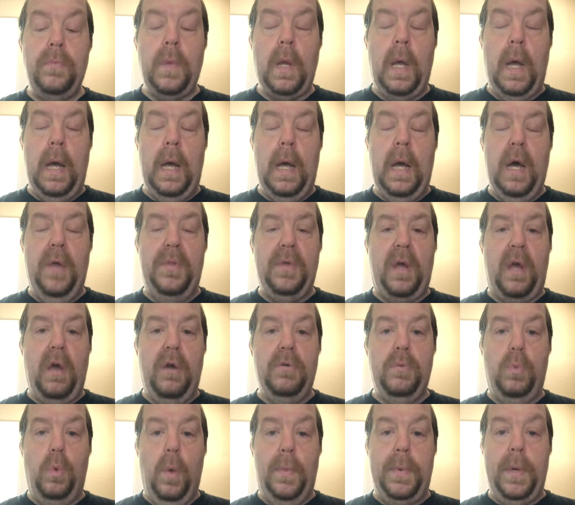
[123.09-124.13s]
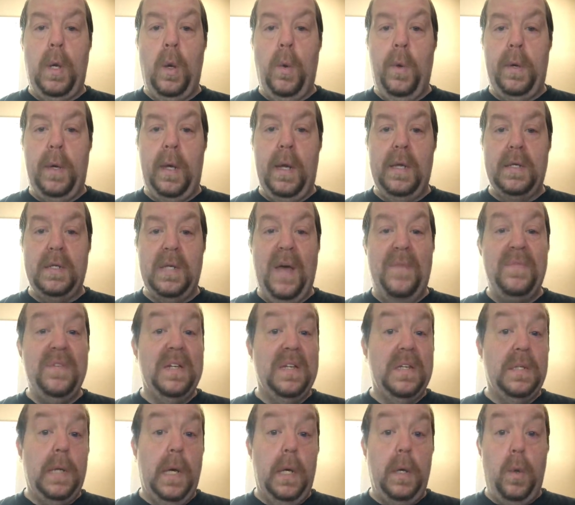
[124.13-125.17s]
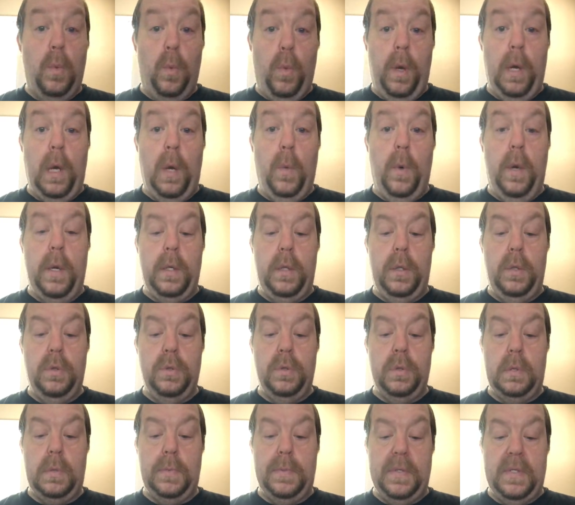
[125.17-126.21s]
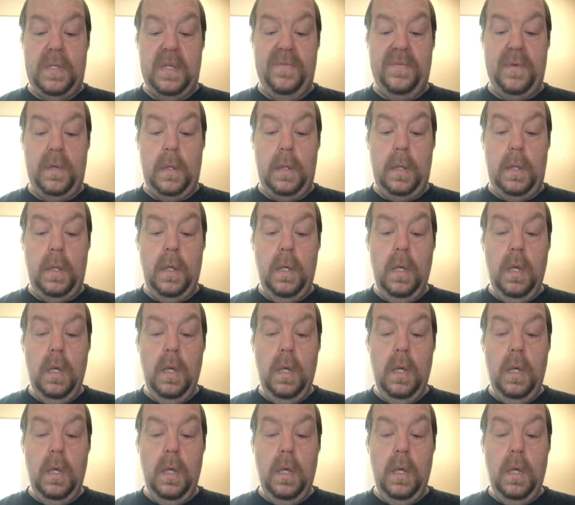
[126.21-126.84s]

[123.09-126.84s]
Other cards will be going in, I just haven't decided what I want to use specifically.